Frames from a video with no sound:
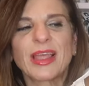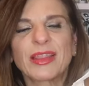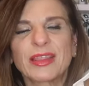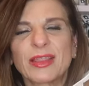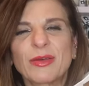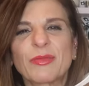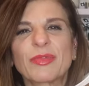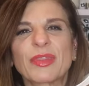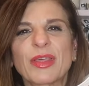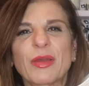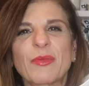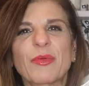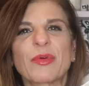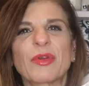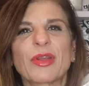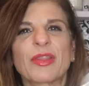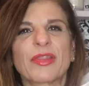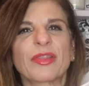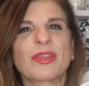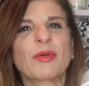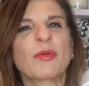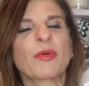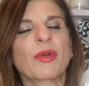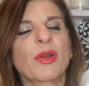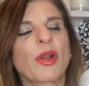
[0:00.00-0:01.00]
there
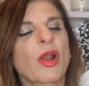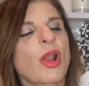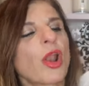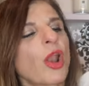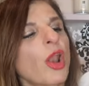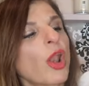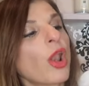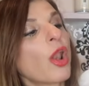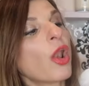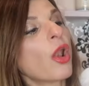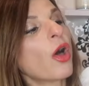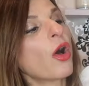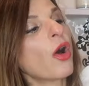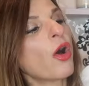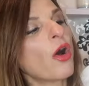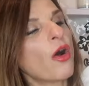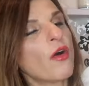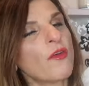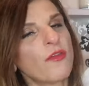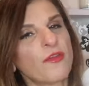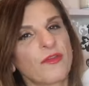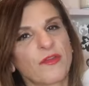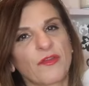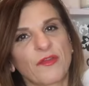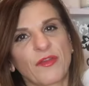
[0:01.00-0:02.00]
were a
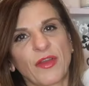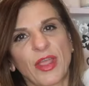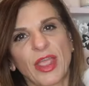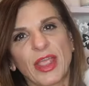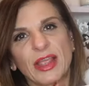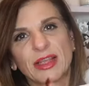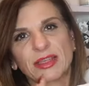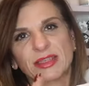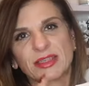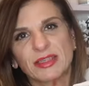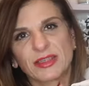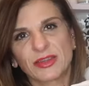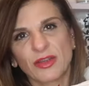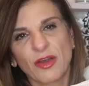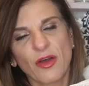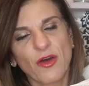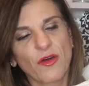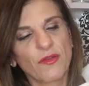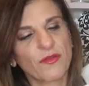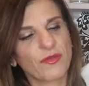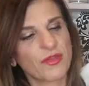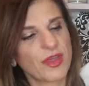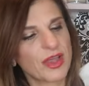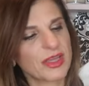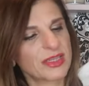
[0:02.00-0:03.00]
lot of fakes
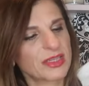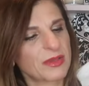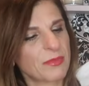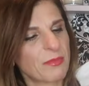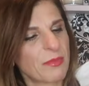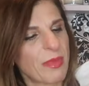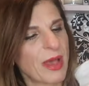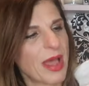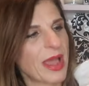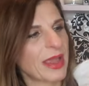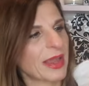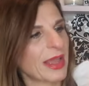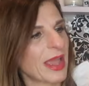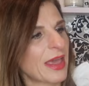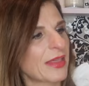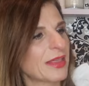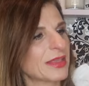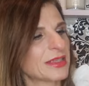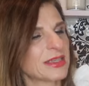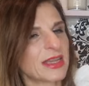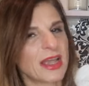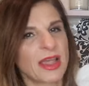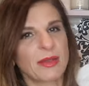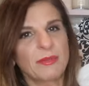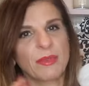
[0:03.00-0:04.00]
of this bag at
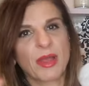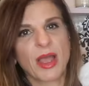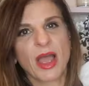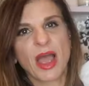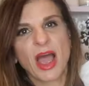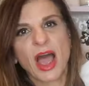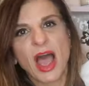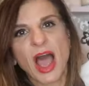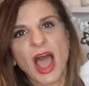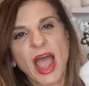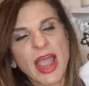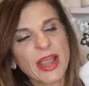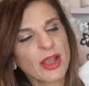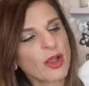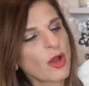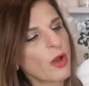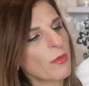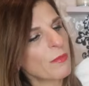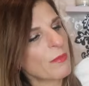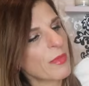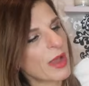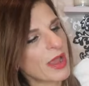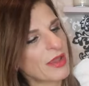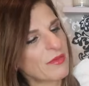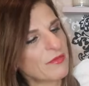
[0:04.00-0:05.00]
the time. I
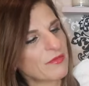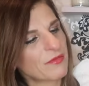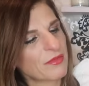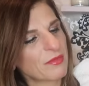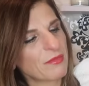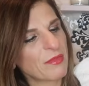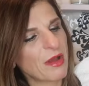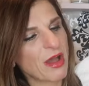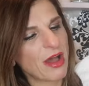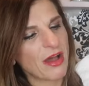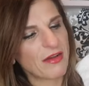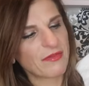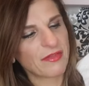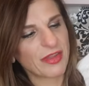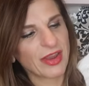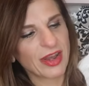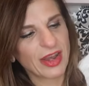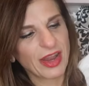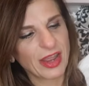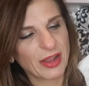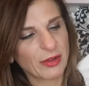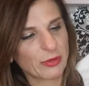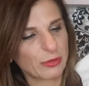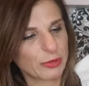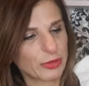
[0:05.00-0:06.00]
got mine from Harvey
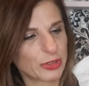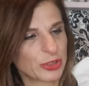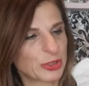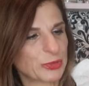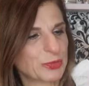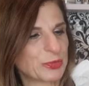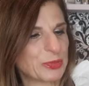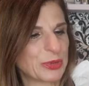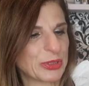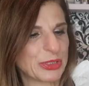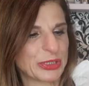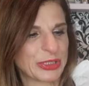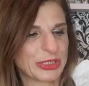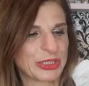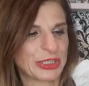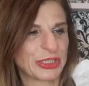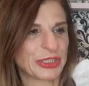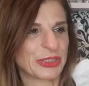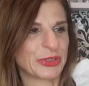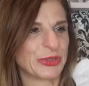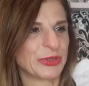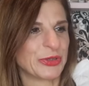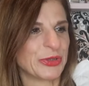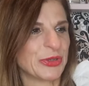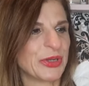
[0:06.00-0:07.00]
and Nichols,
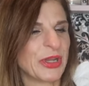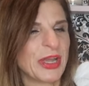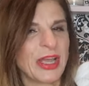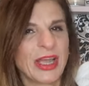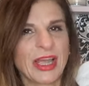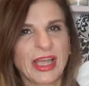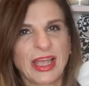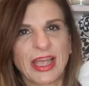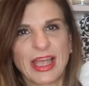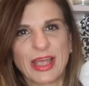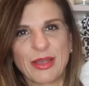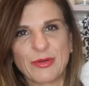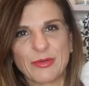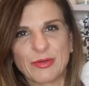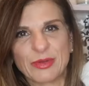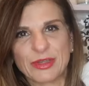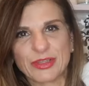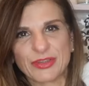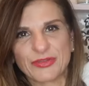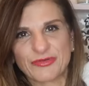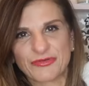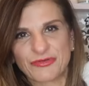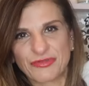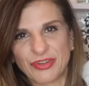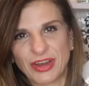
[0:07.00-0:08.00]
so it
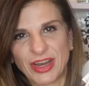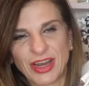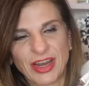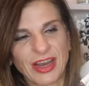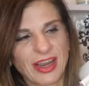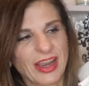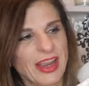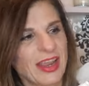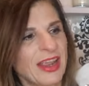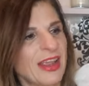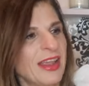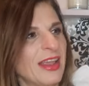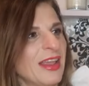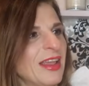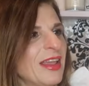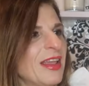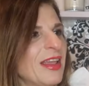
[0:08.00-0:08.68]
was really,